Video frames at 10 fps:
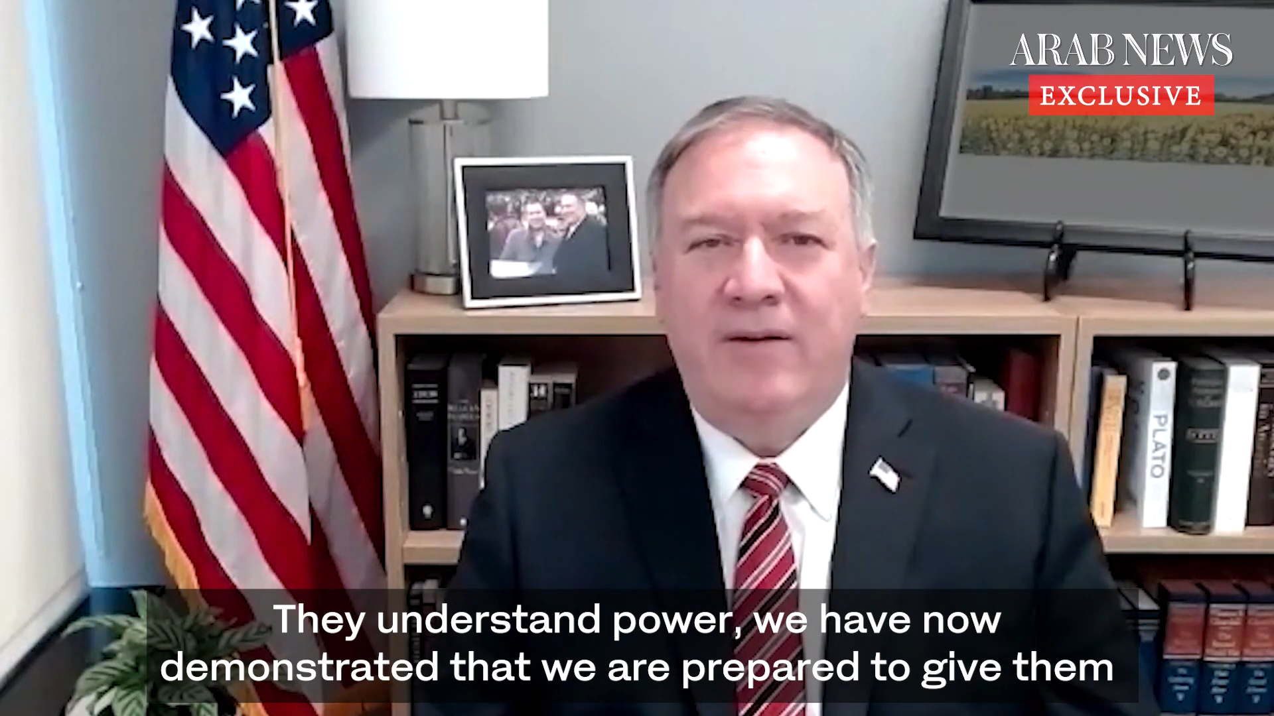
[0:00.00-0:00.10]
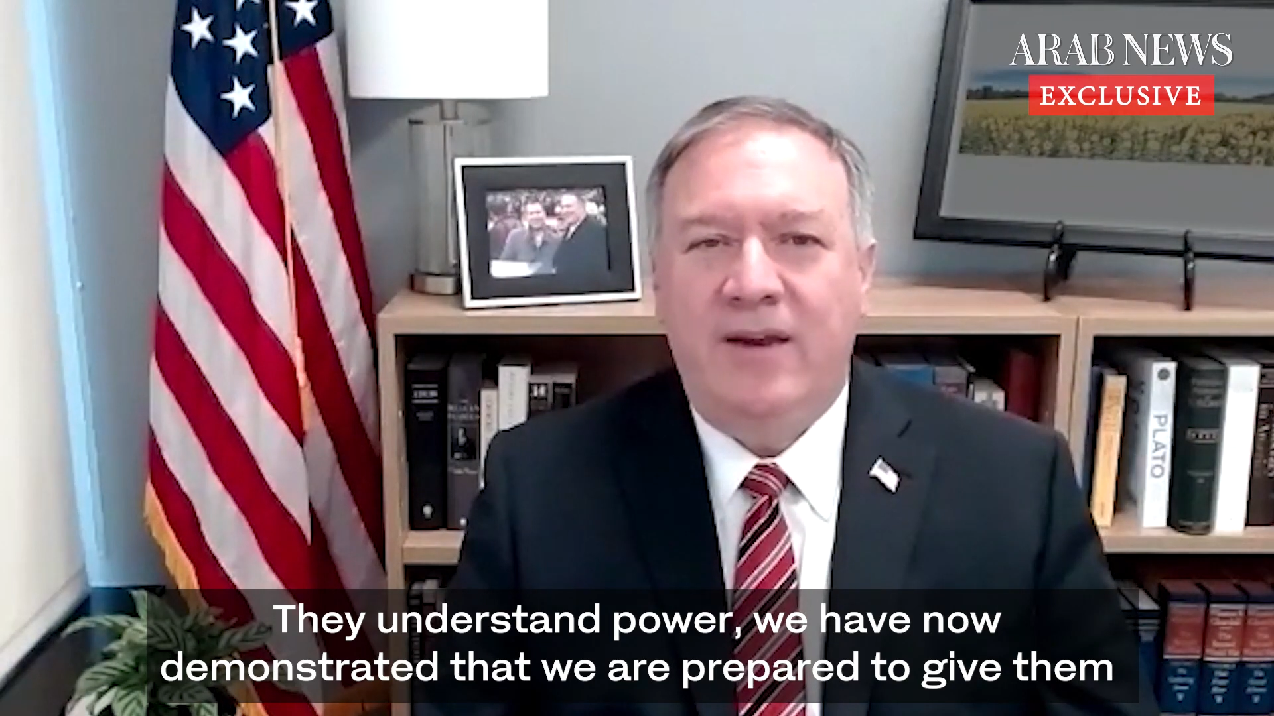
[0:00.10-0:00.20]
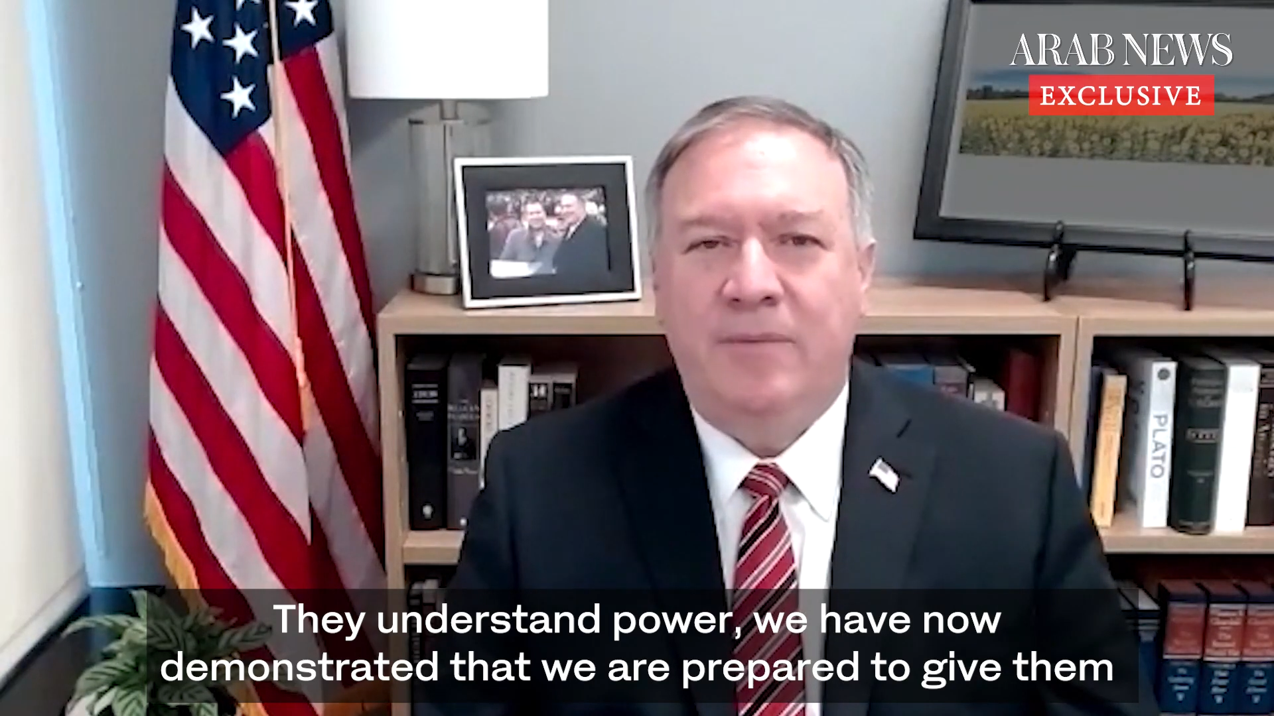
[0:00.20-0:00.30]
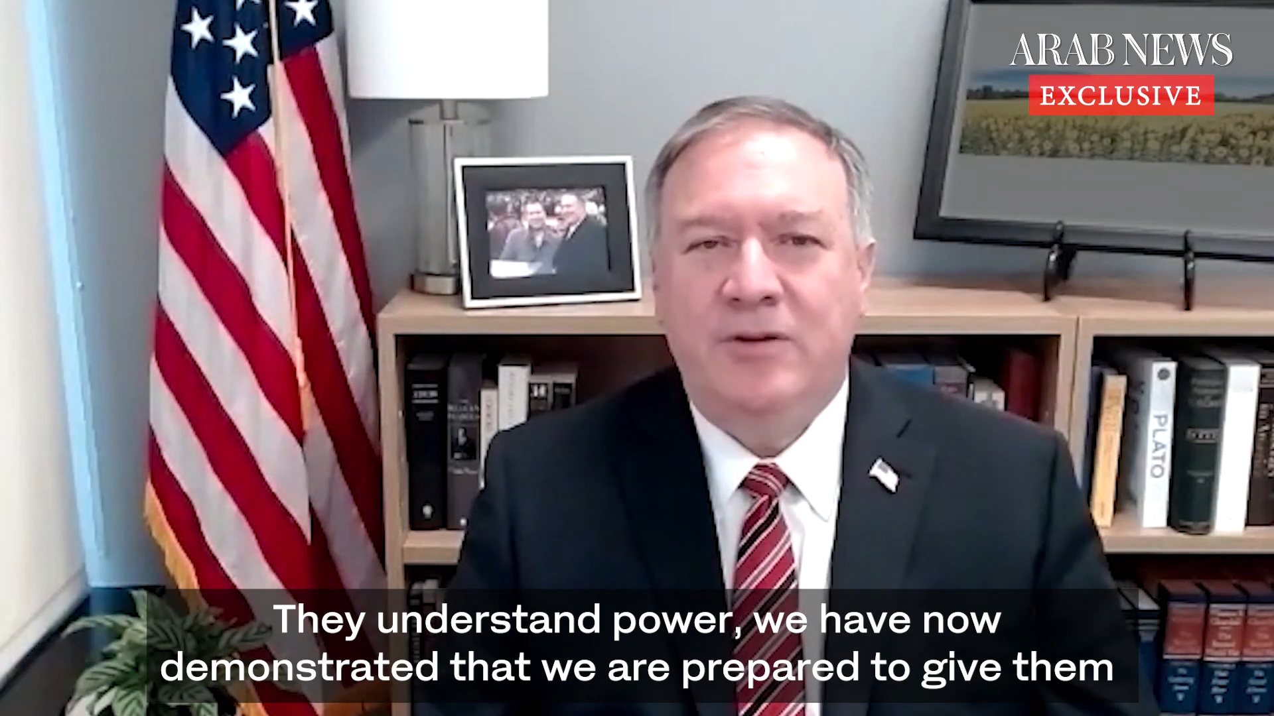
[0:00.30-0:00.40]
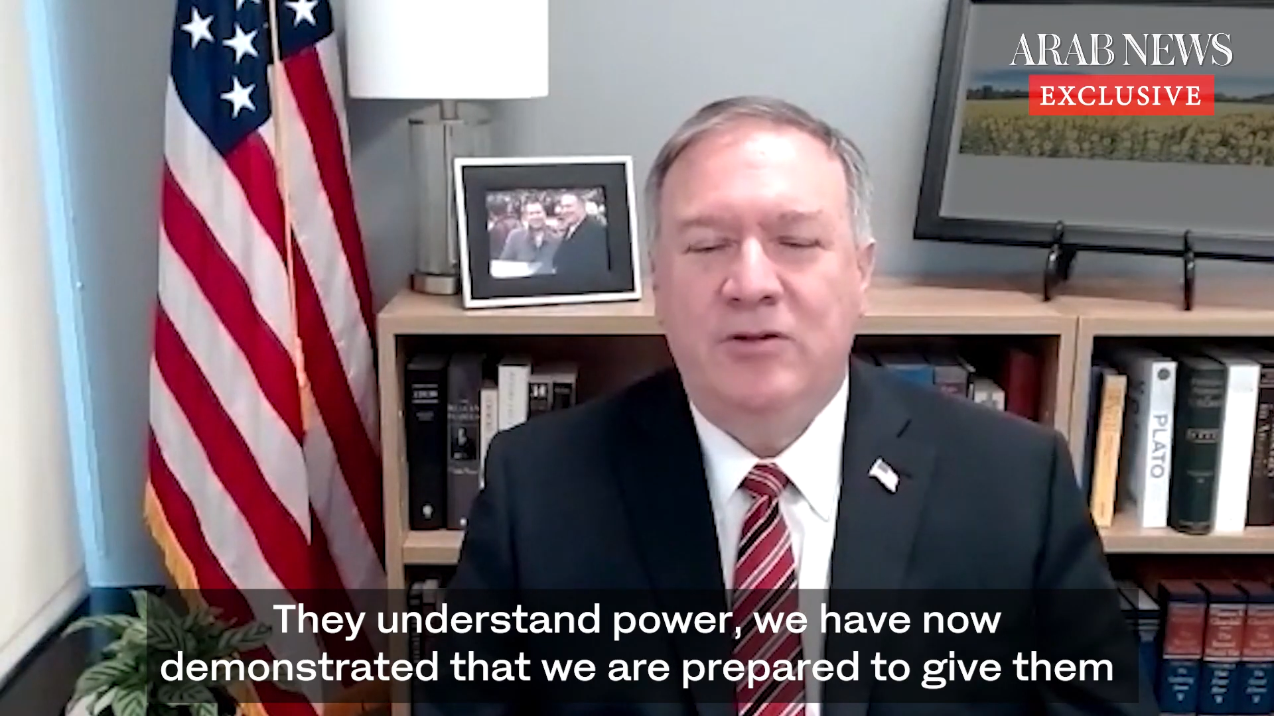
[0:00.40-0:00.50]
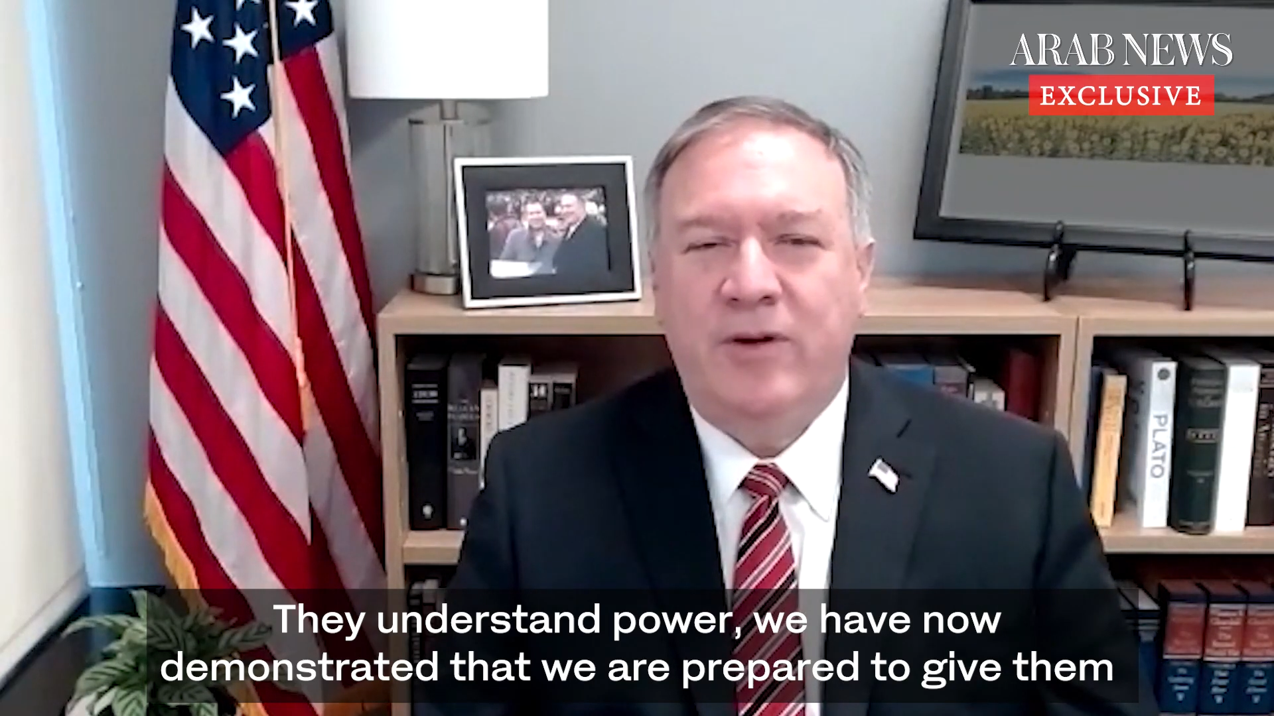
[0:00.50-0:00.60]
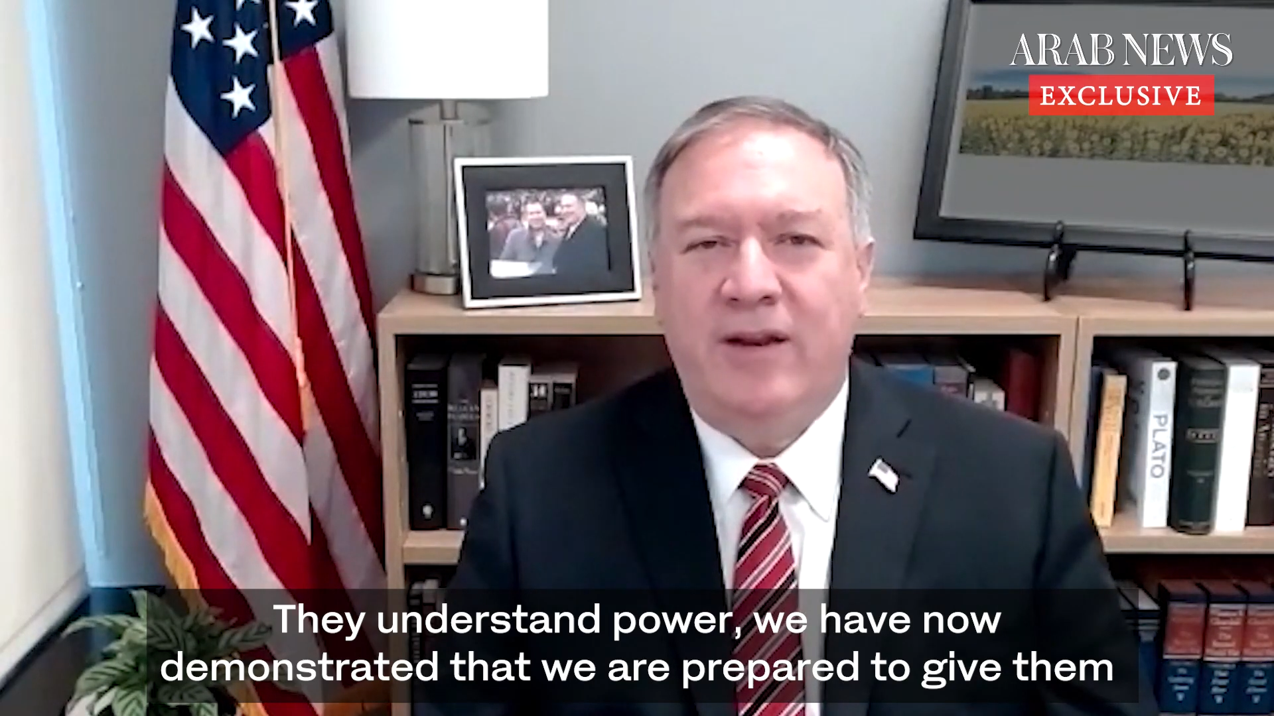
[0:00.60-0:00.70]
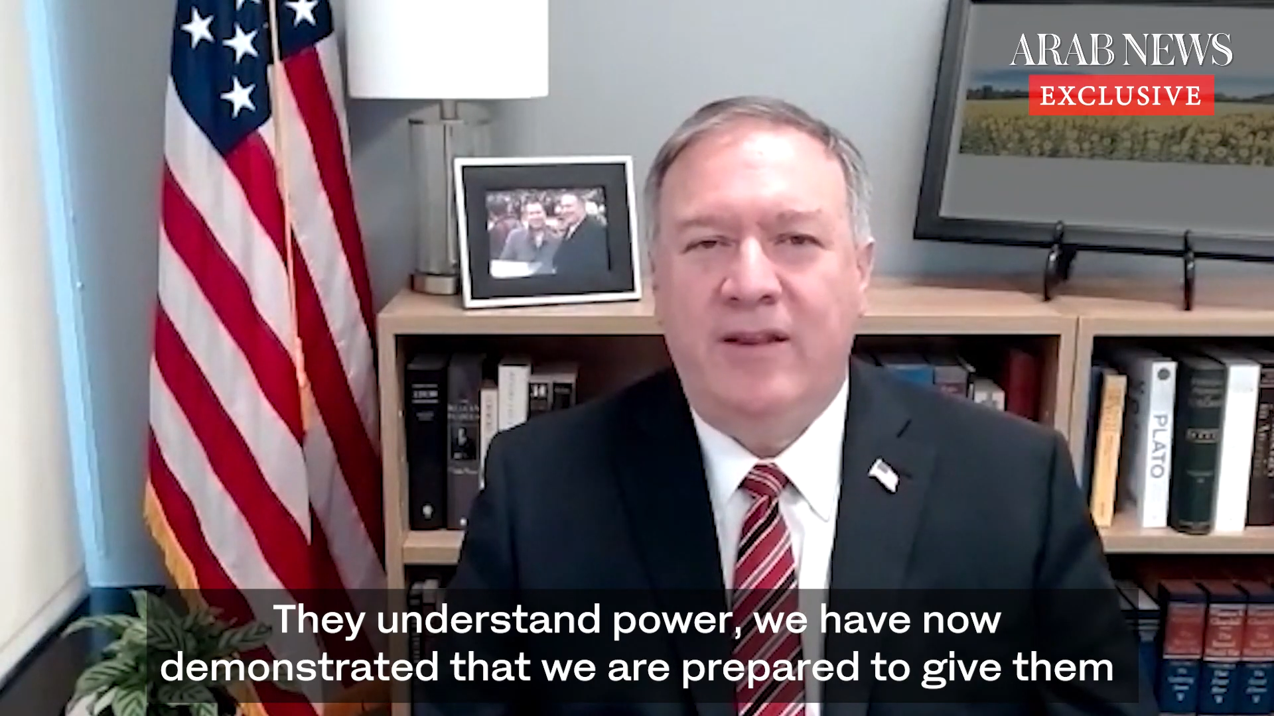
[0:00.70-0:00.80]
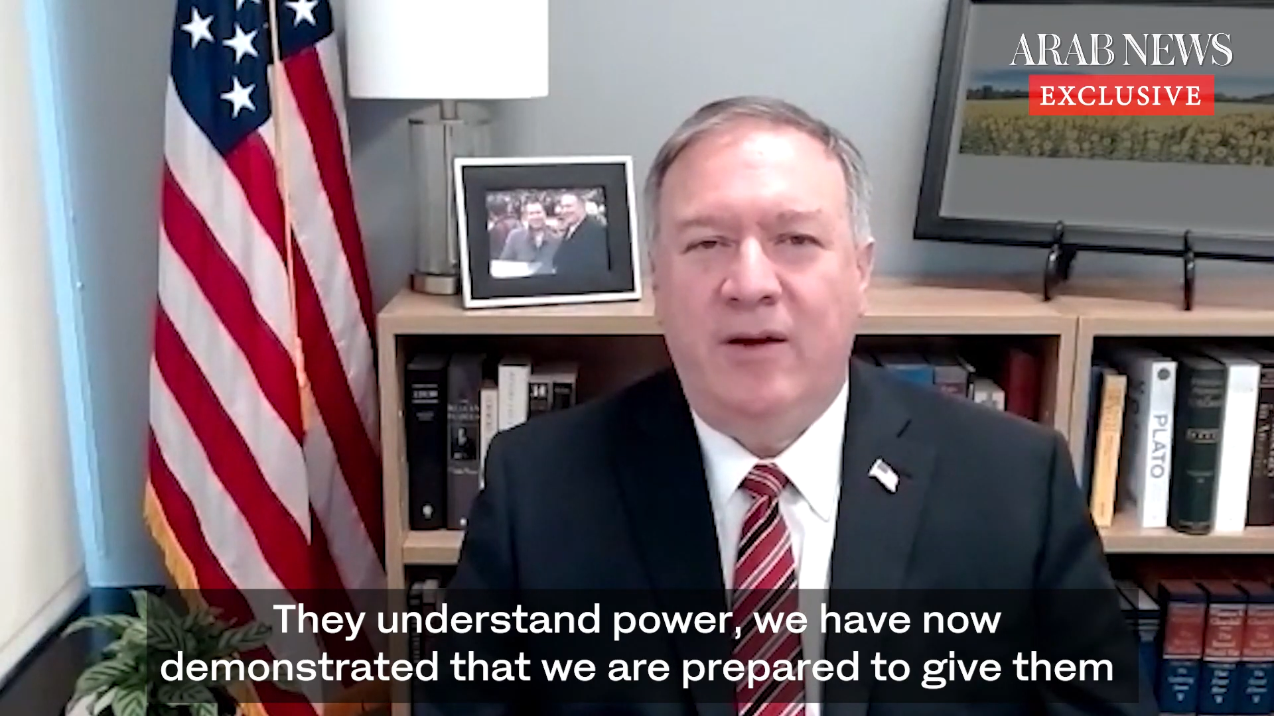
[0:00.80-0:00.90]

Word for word: demonstrated